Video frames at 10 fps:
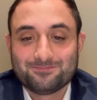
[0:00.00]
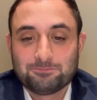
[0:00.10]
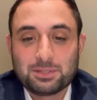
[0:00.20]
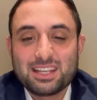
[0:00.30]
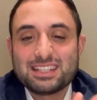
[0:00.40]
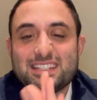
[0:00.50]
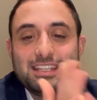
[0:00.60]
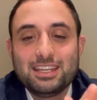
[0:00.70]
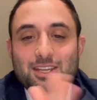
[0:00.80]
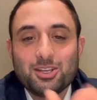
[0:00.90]
but there's
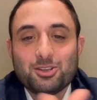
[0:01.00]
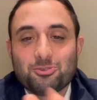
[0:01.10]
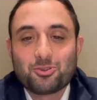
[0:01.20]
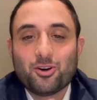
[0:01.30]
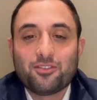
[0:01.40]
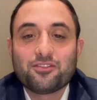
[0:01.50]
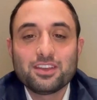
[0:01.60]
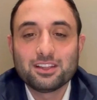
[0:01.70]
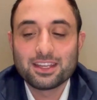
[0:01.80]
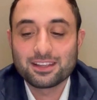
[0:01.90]
zero
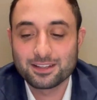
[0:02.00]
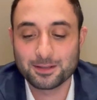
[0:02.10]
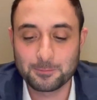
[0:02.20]
feeling.